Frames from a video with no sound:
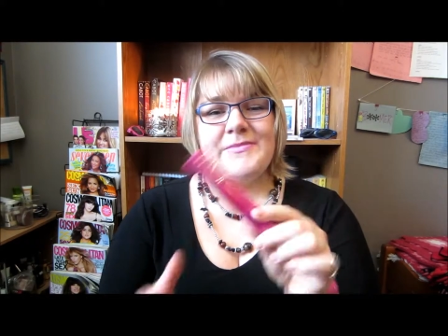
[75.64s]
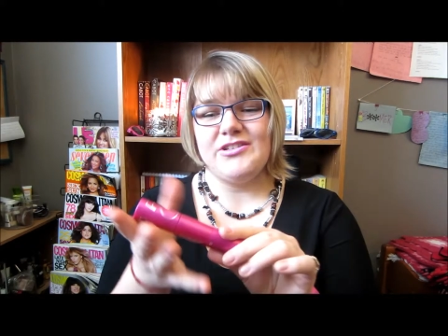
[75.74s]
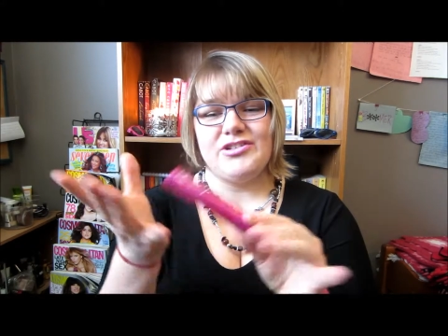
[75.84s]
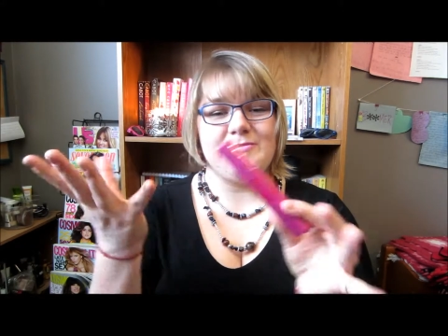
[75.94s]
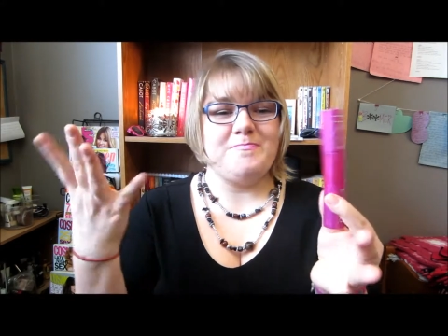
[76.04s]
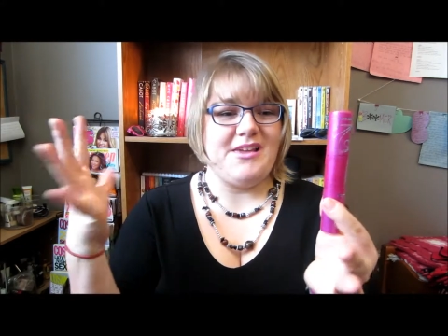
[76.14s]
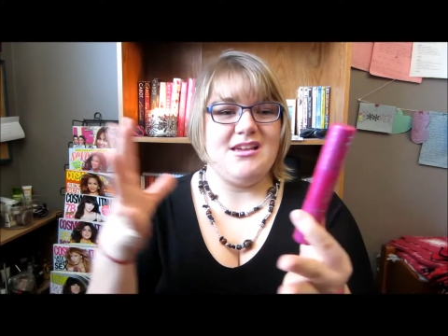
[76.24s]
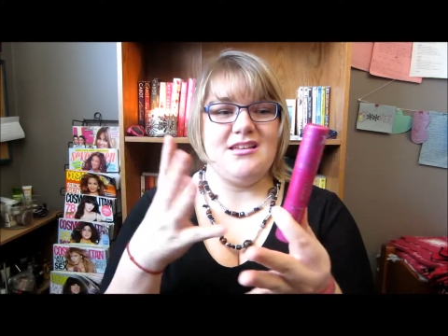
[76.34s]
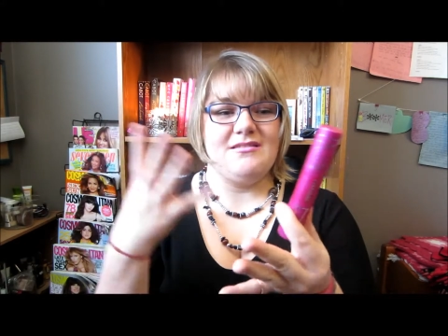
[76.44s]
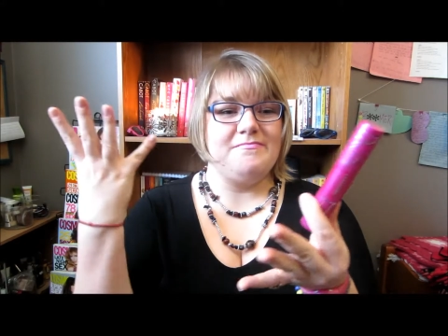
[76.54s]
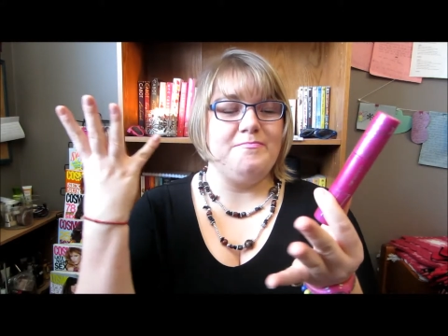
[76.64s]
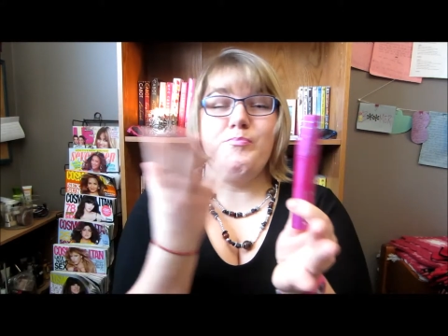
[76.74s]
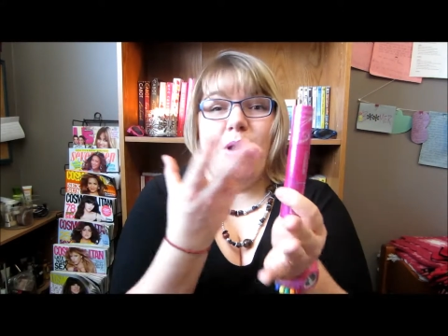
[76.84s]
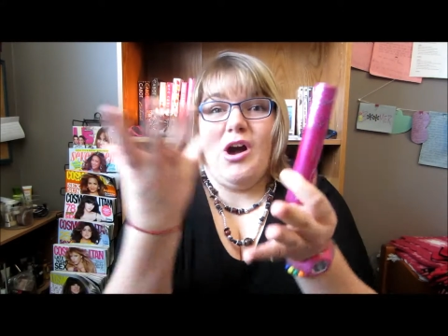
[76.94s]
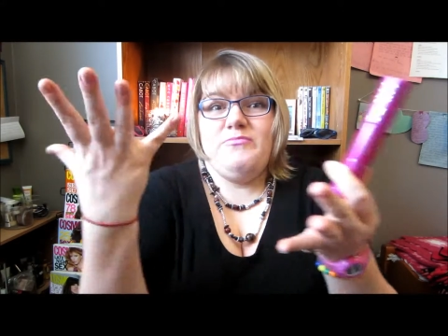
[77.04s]
it's just big and
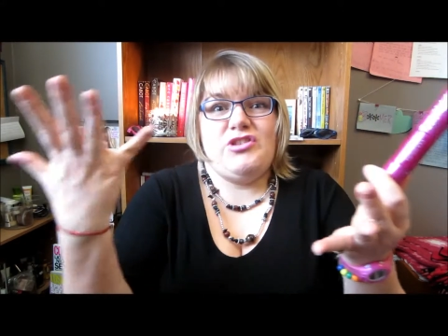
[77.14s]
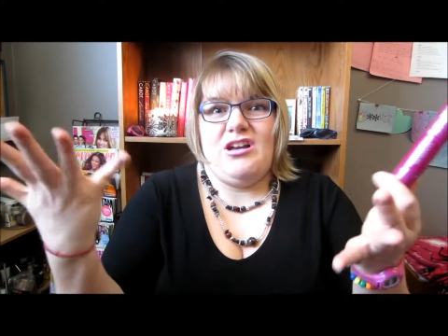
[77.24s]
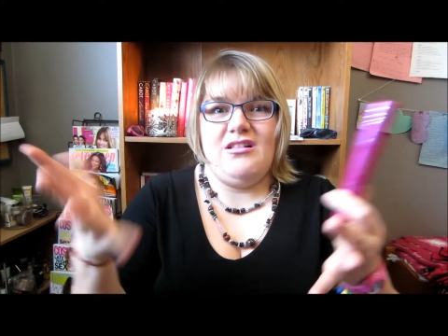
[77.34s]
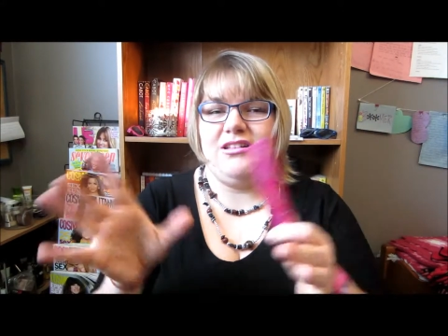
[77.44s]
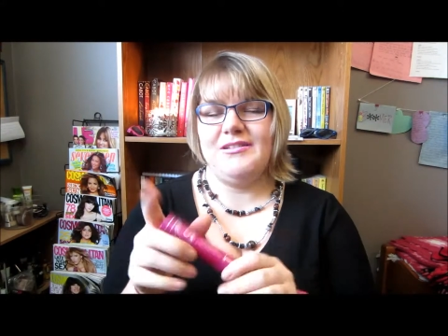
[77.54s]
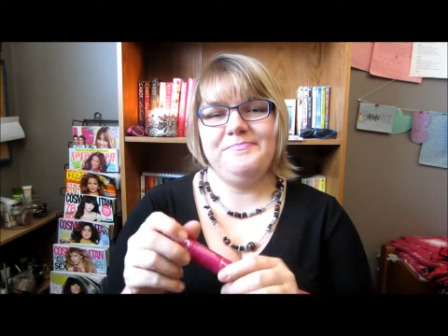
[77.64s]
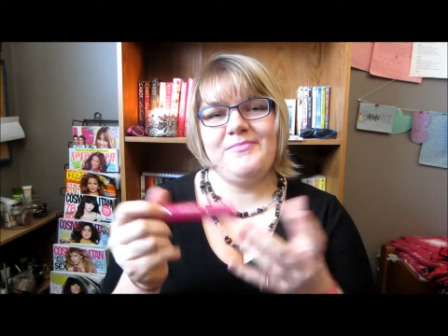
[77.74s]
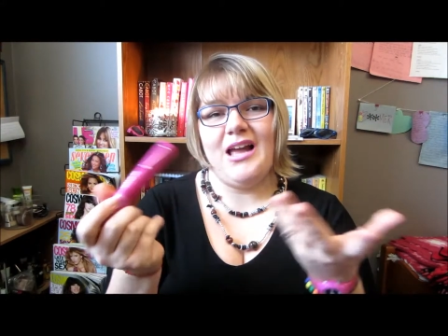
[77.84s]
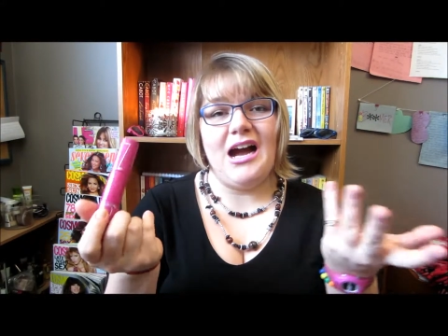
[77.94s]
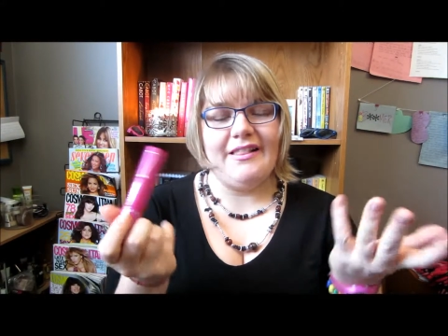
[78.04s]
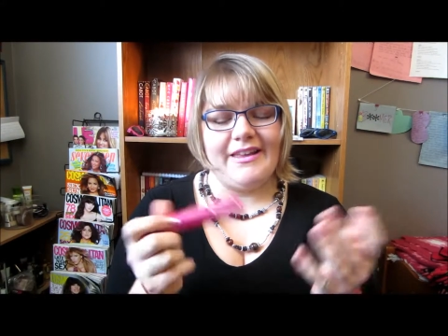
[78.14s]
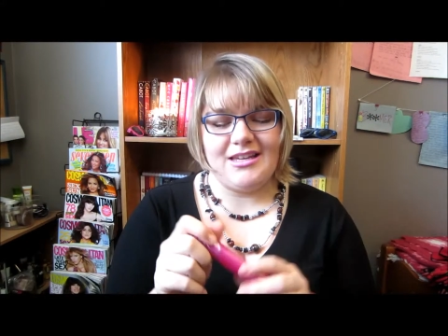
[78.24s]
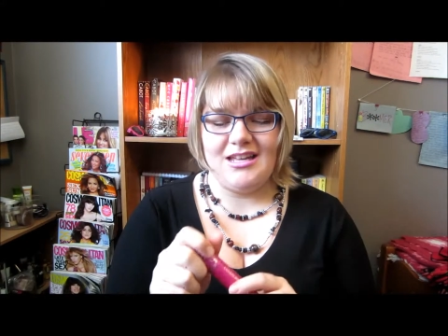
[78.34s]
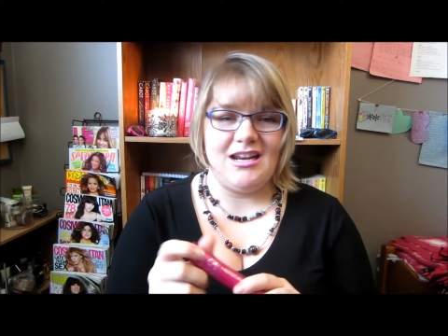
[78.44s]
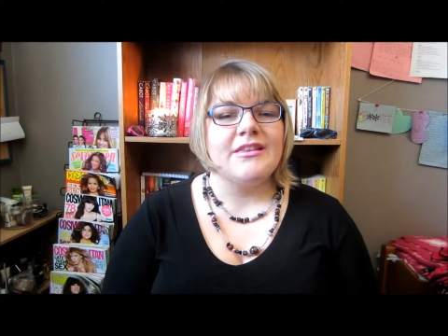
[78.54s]
bombshell and I like it.